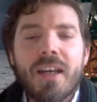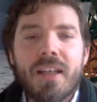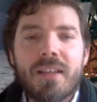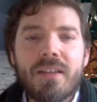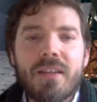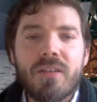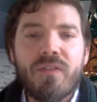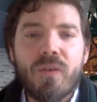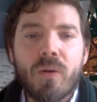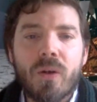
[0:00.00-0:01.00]
and that
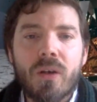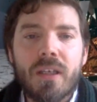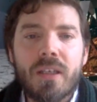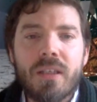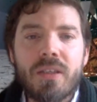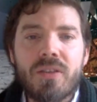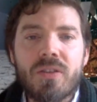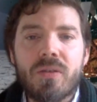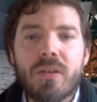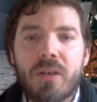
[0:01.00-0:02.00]
therefore it needs
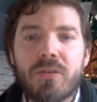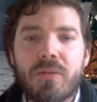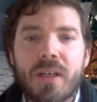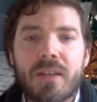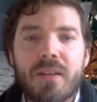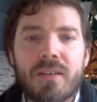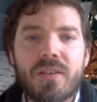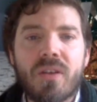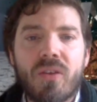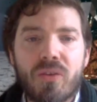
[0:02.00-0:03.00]
to counteract
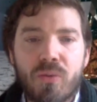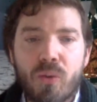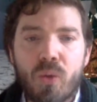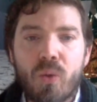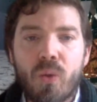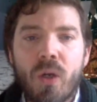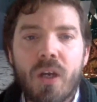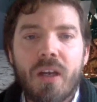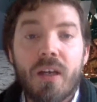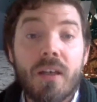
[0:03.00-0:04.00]
this through
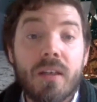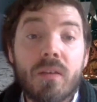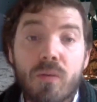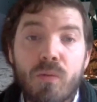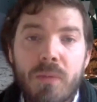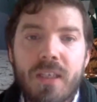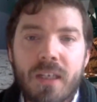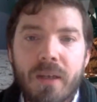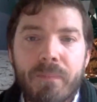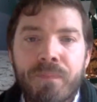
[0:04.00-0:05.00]

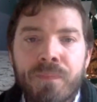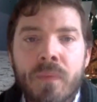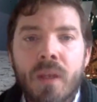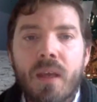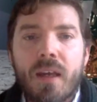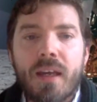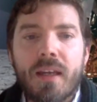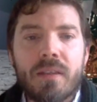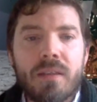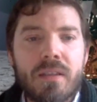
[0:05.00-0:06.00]
media.
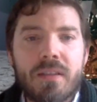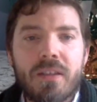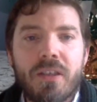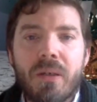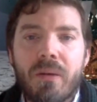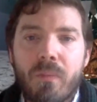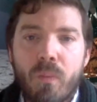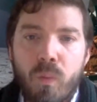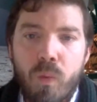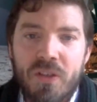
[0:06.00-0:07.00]
And
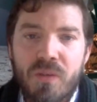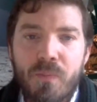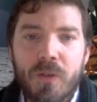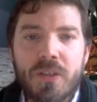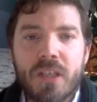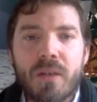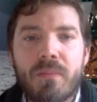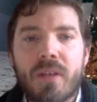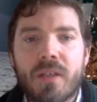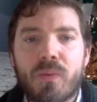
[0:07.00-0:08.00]
once upon a time,
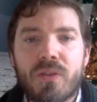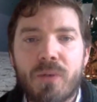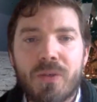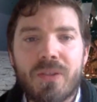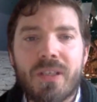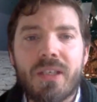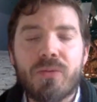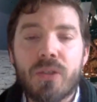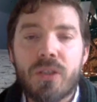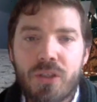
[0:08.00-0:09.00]
that was mostly
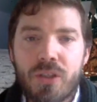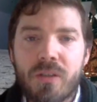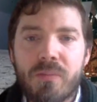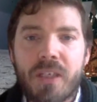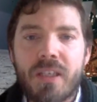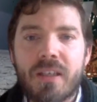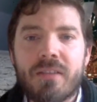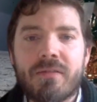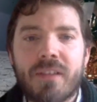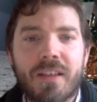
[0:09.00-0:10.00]
traditional media,